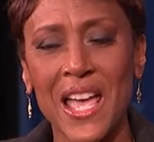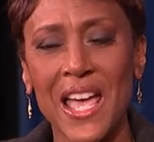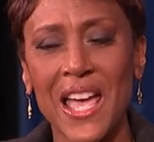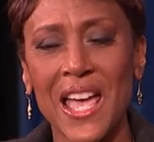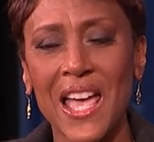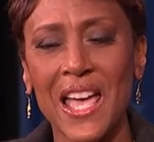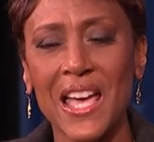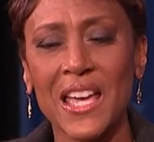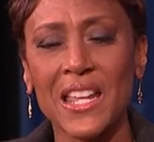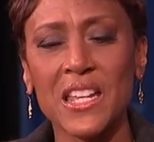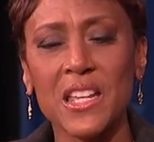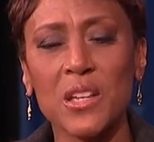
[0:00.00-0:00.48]

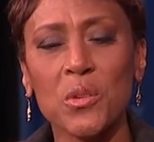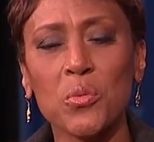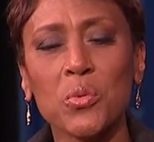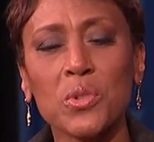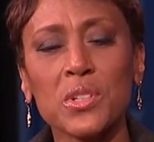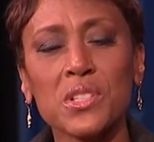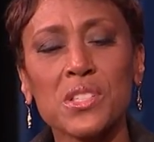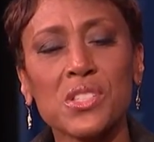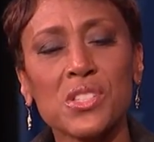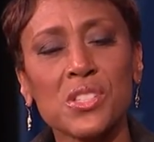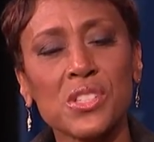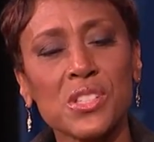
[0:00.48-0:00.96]
And it
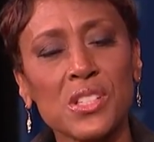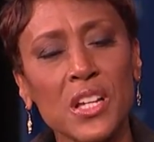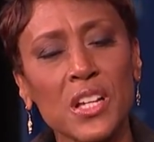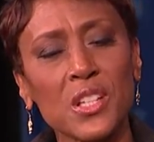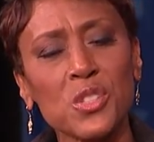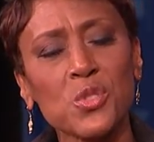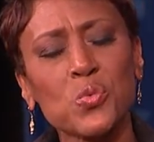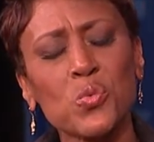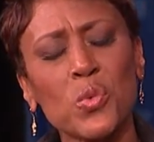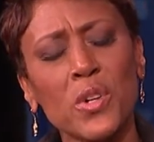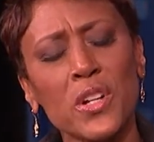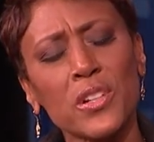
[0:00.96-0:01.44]
was
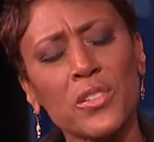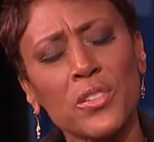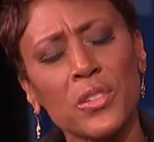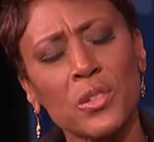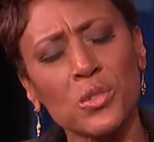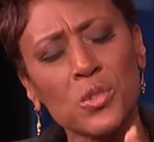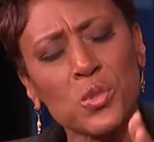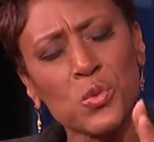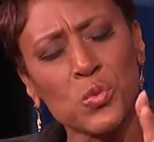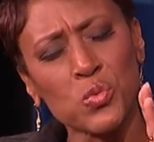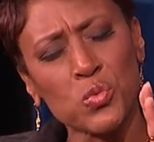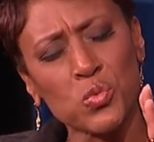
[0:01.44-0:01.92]
just one of
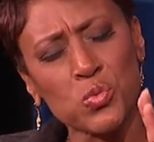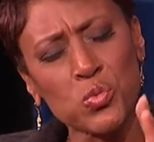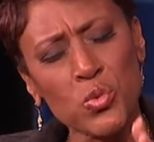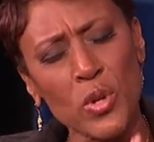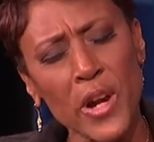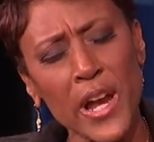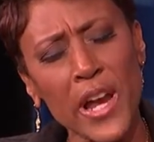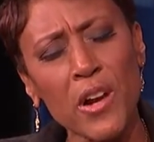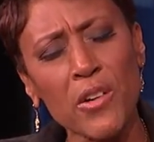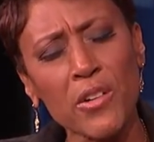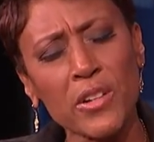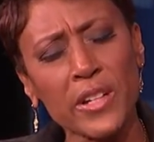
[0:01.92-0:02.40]
those
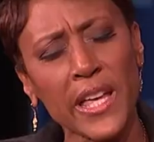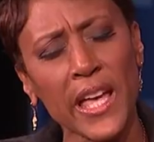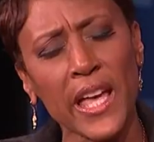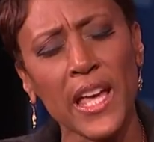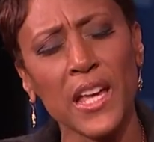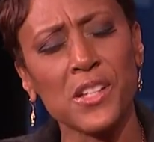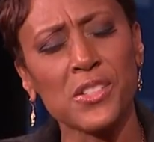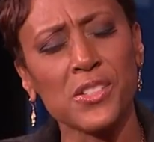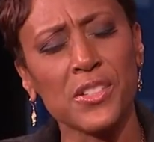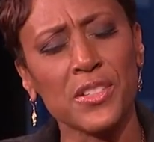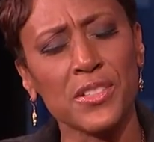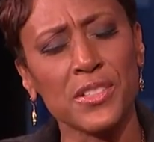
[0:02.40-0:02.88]
rare
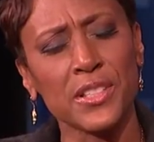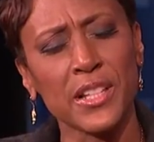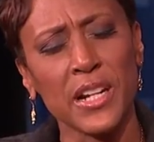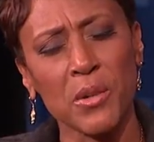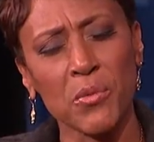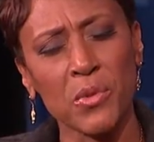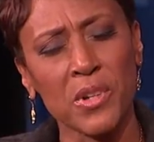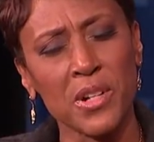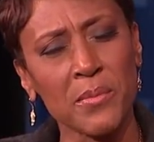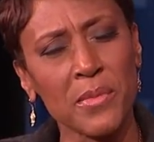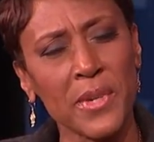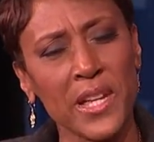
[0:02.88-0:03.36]
occasions, and I
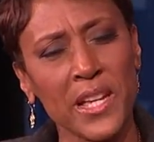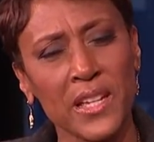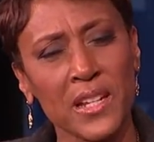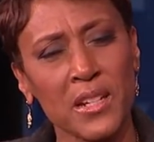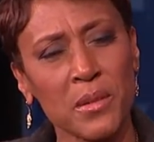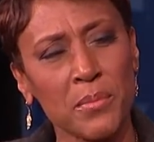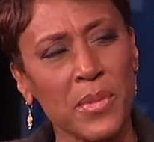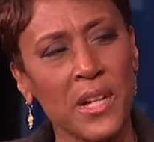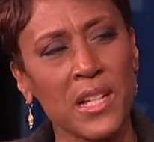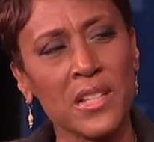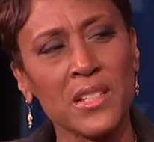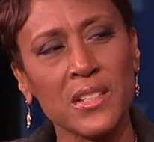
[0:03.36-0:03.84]
want to make it
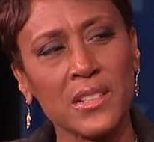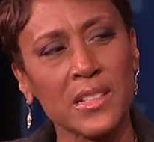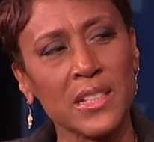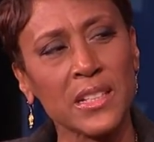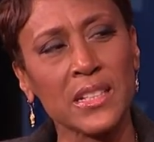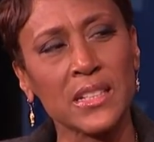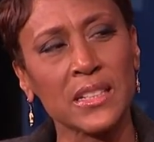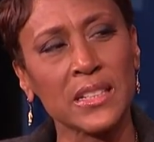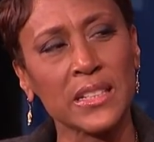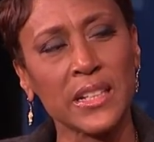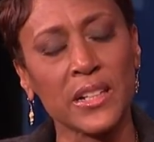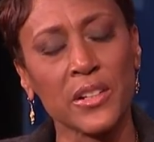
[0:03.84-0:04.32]
abundantly
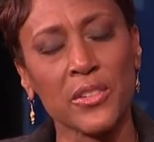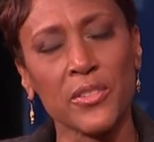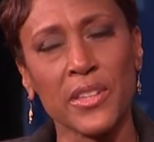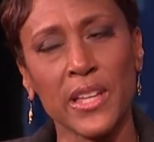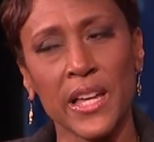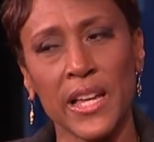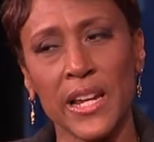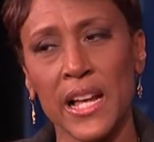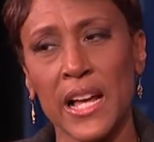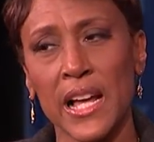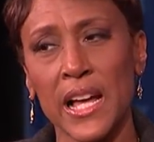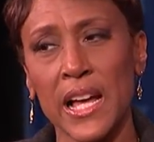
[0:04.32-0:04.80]
clear
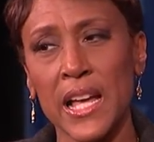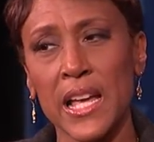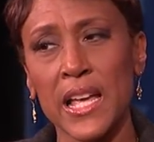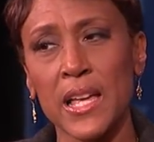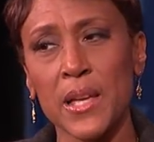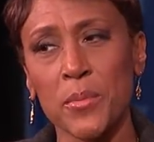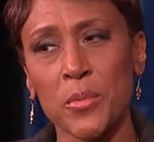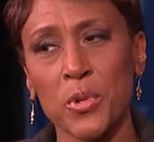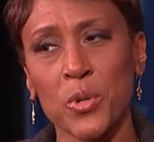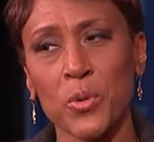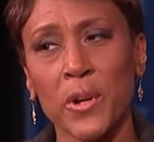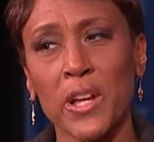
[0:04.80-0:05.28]
that I
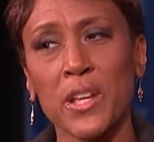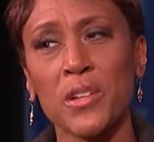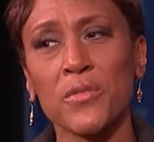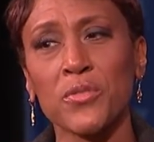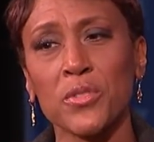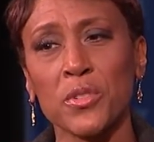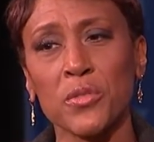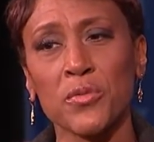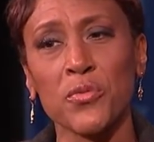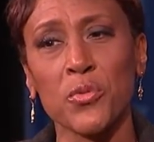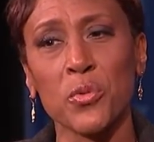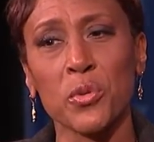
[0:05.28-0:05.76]
am
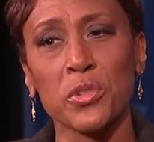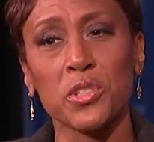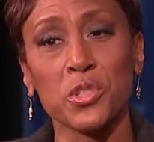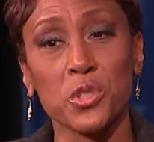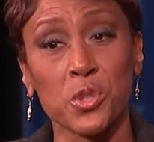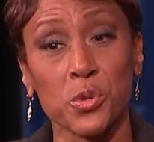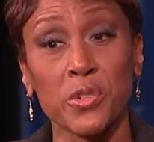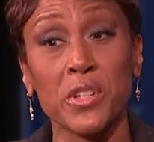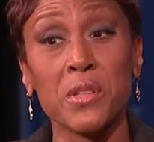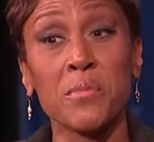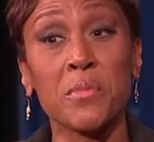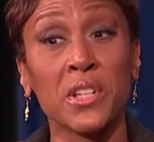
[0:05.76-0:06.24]
grateful for the
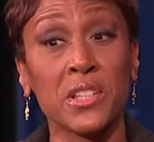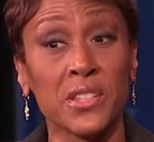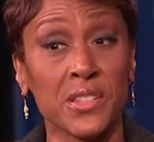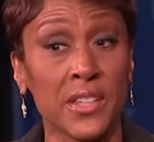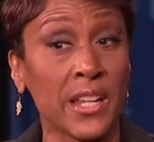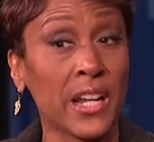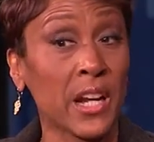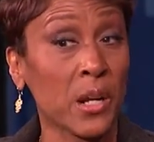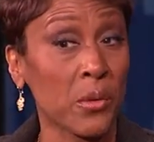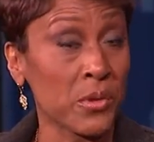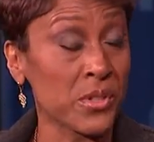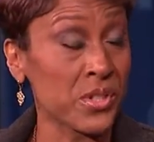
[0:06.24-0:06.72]
treatment
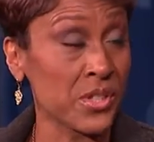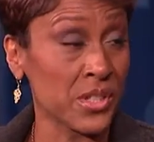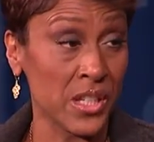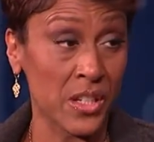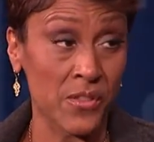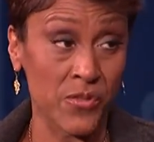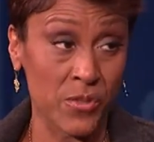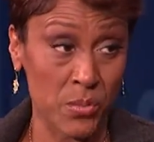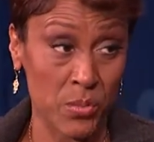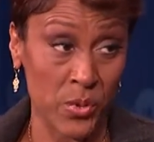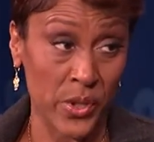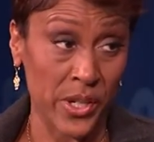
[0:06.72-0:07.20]
that I received
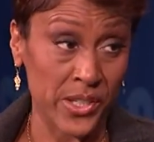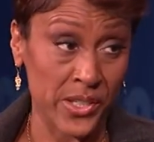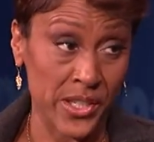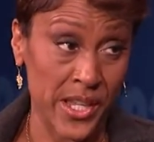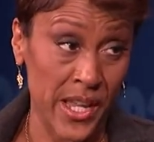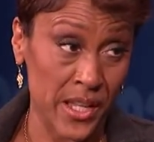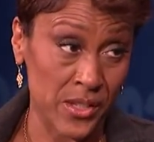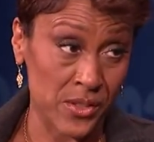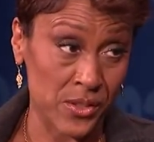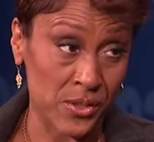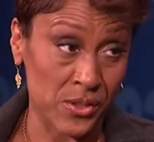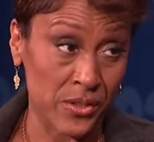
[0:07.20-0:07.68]
for breast
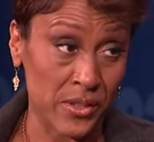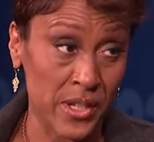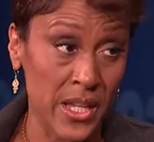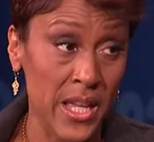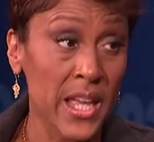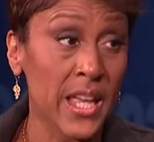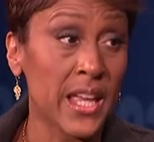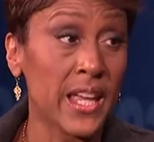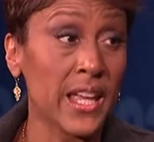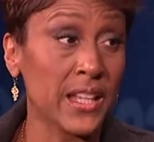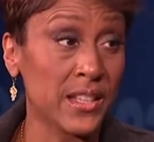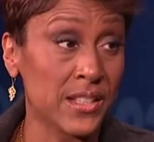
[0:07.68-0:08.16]
cancer.
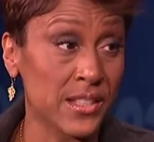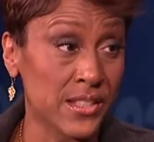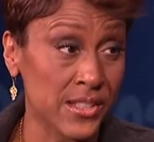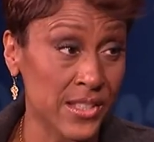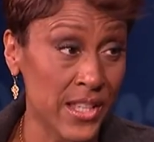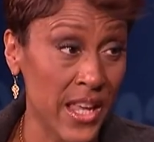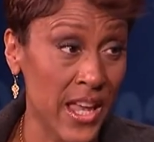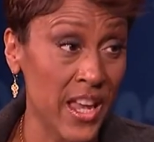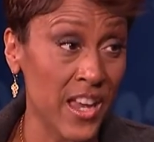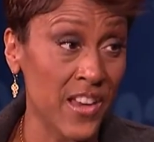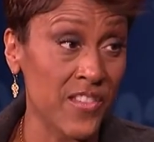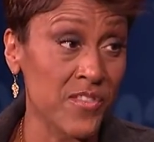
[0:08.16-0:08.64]
It
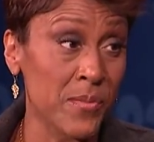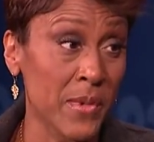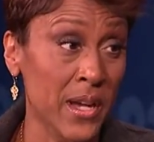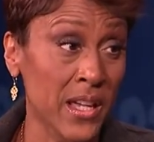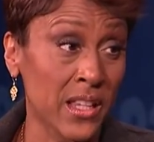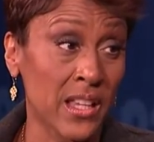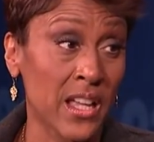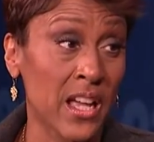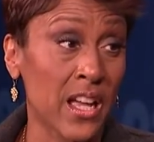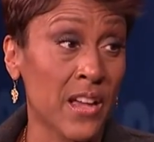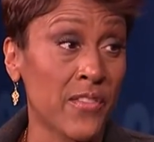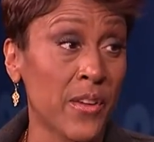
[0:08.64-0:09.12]
saved my
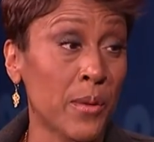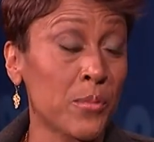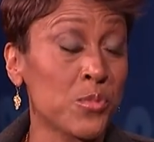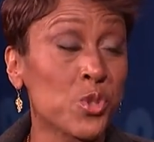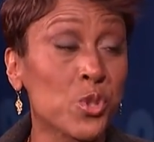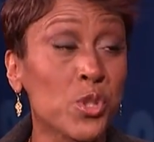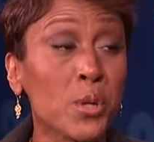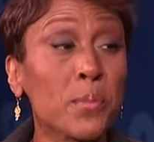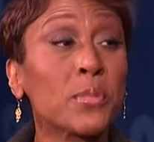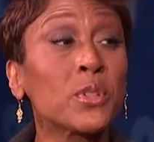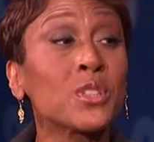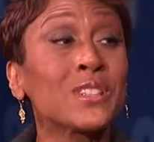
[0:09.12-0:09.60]
life. I'm
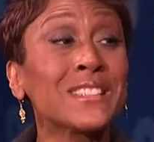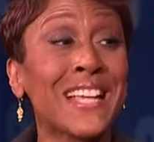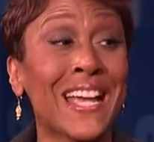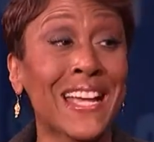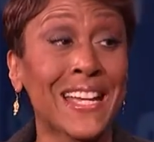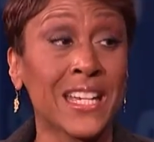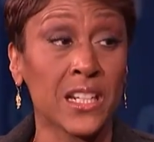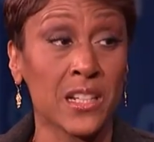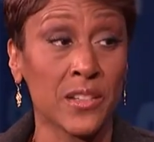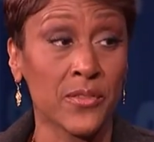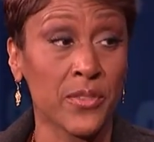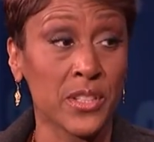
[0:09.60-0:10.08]
triple
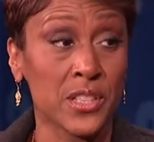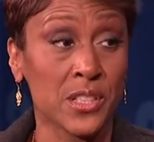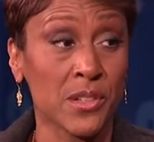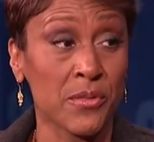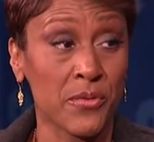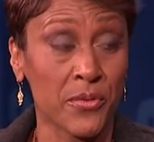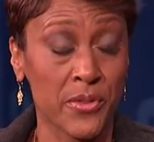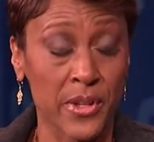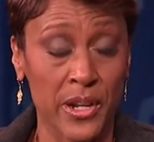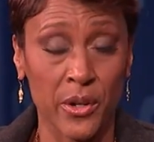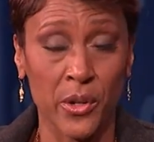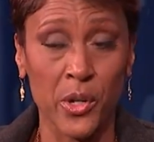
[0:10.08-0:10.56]
negative. It's a
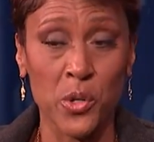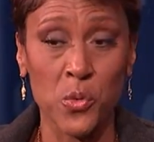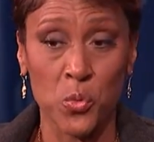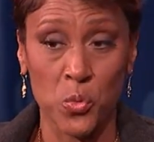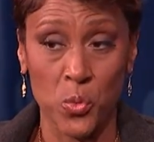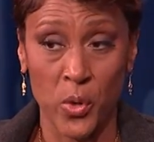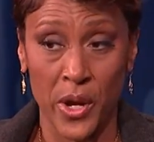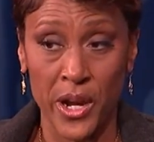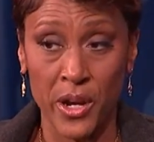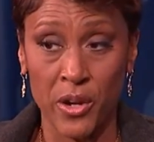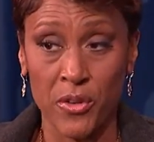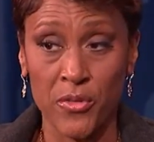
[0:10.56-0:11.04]
very
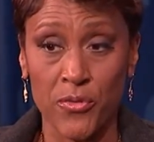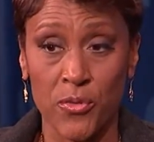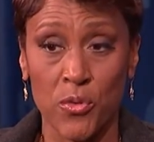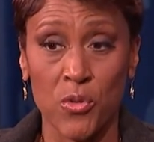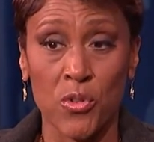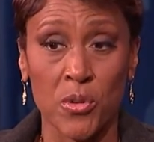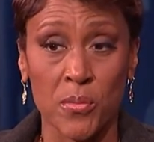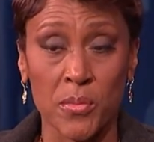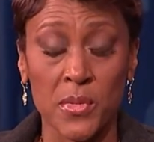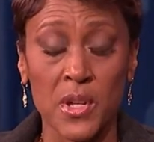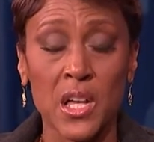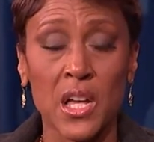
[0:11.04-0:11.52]
rare
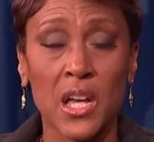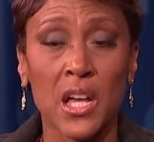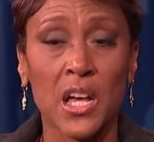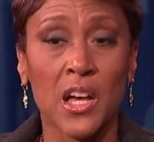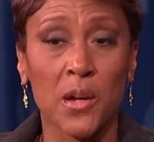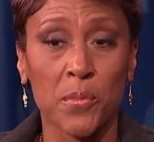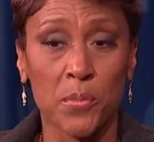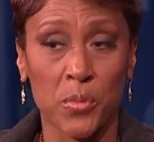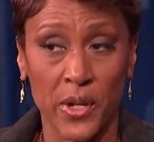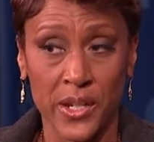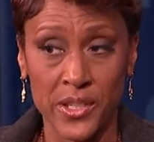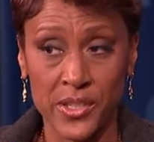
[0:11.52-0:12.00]
form
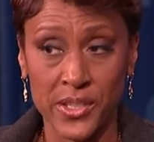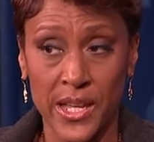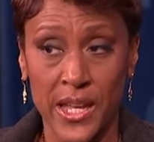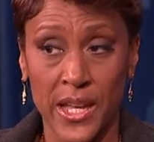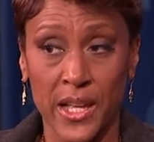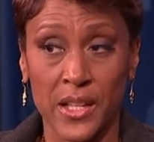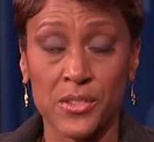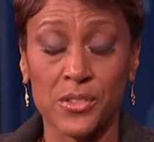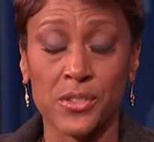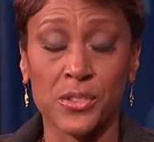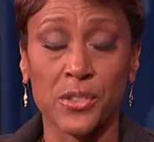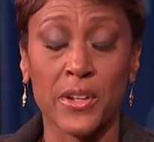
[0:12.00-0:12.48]
of breast
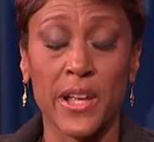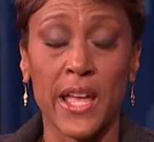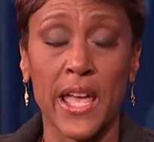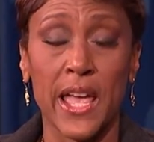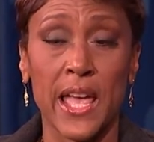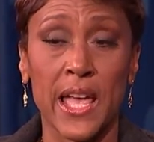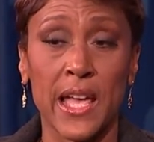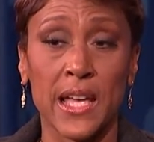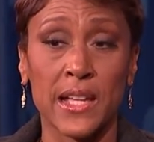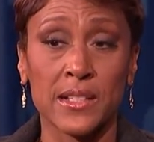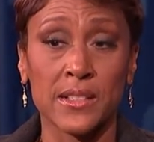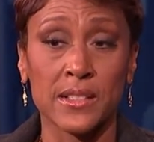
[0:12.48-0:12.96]
cancer,
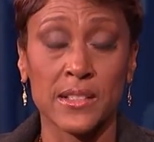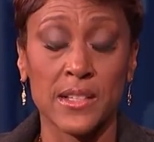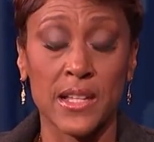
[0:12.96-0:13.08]
and